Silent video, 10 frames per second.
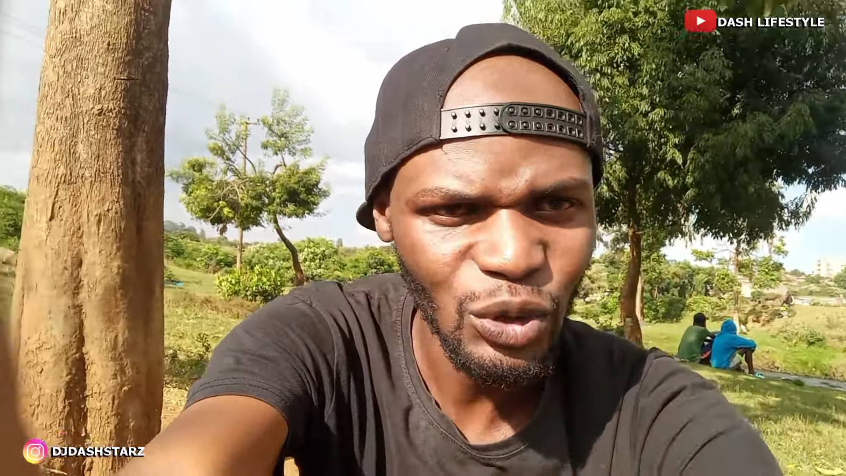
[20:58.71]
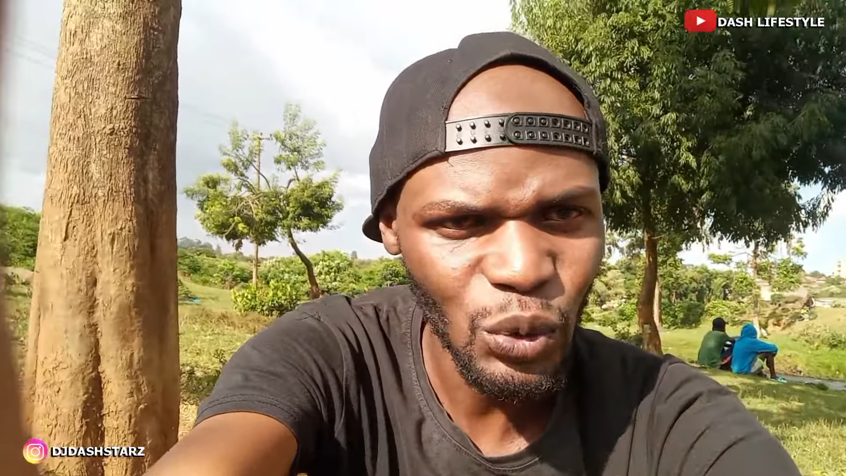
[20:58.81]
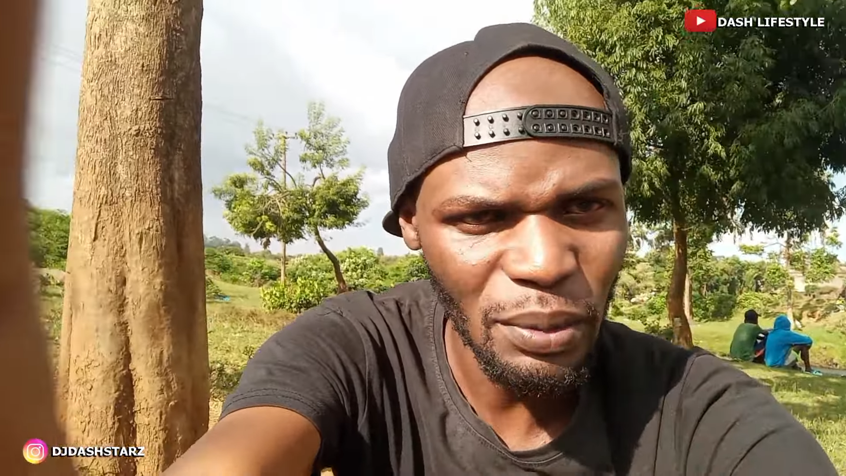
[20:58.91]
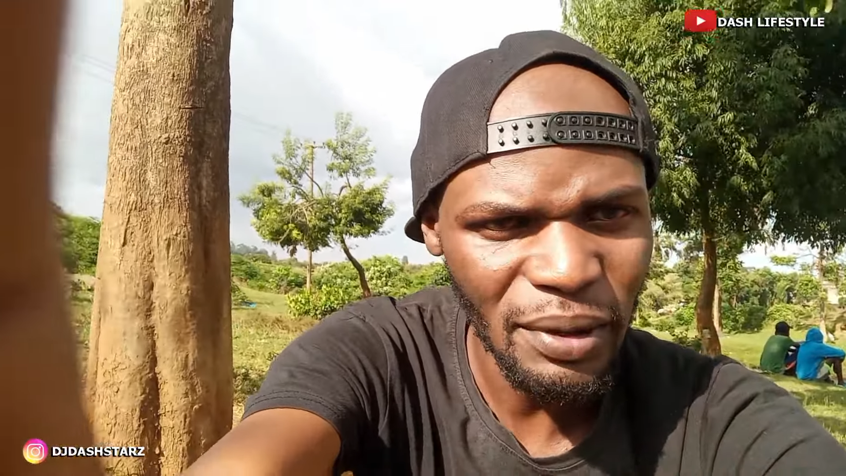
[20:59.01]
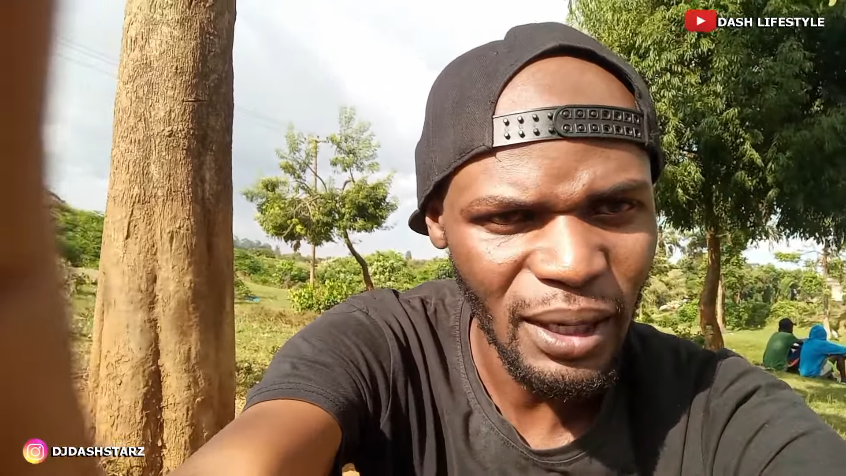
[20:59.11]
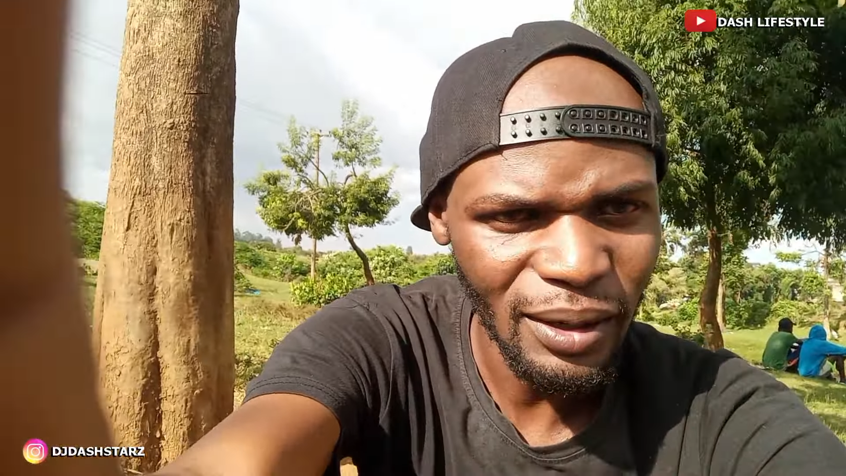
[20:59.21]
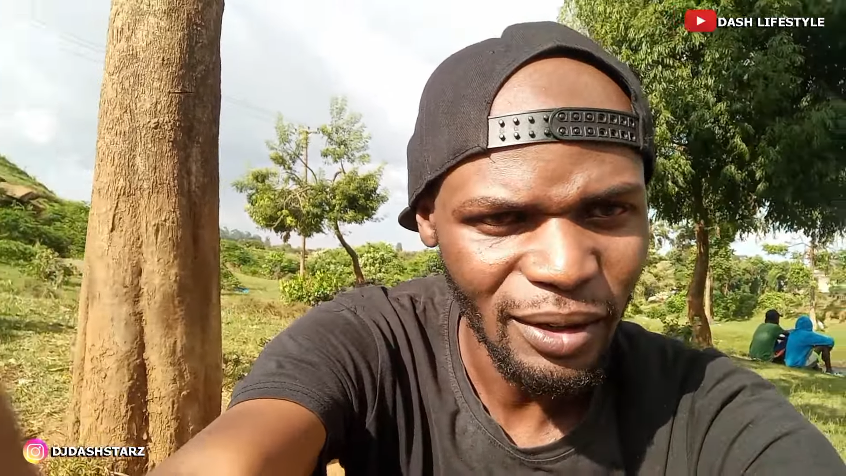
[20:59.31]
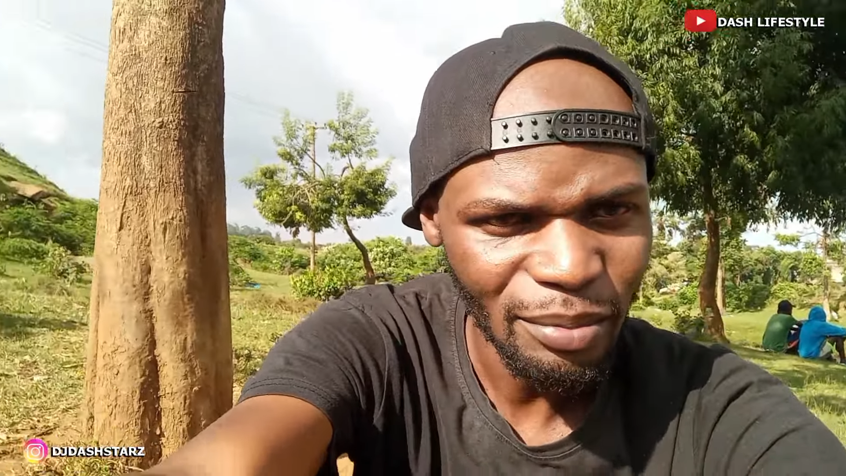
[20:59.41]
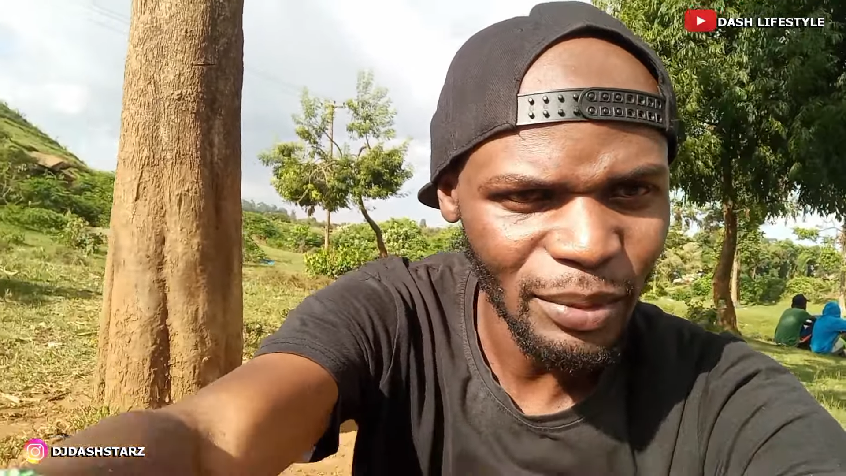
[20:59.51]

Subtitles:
swimming,